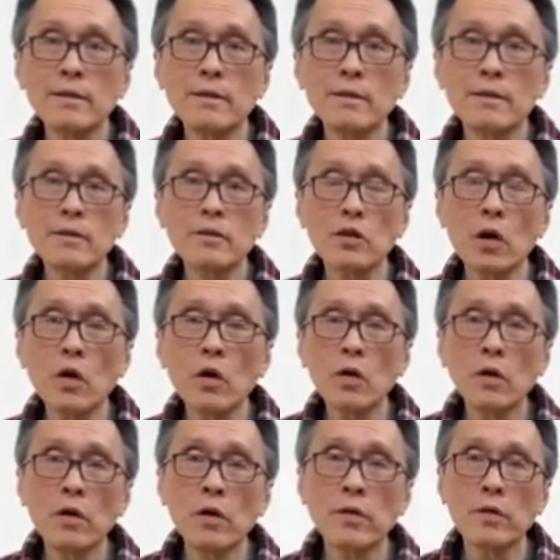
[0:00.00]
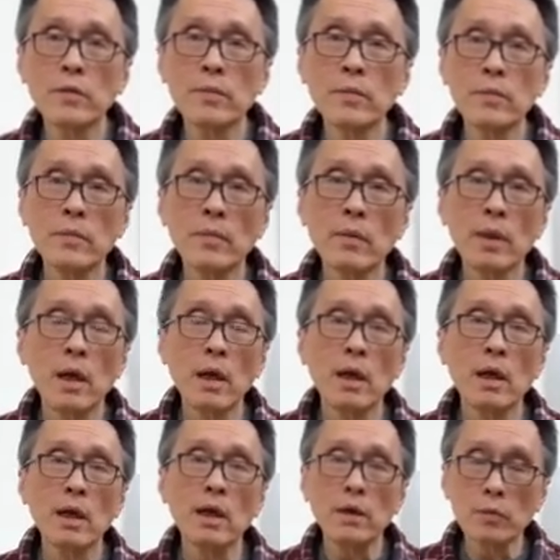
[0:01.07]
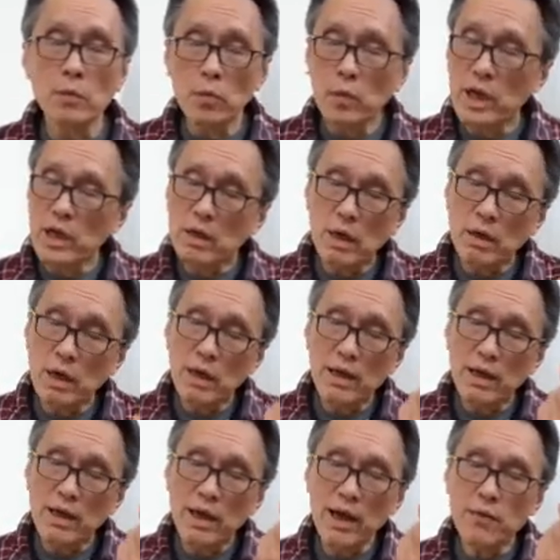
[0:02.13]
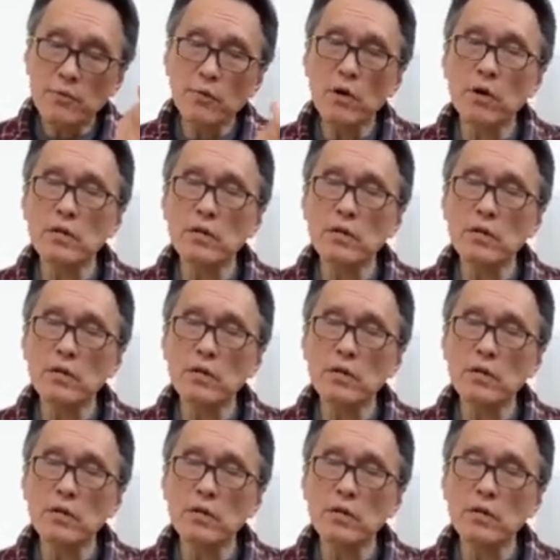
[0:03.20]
So if we are not really careful on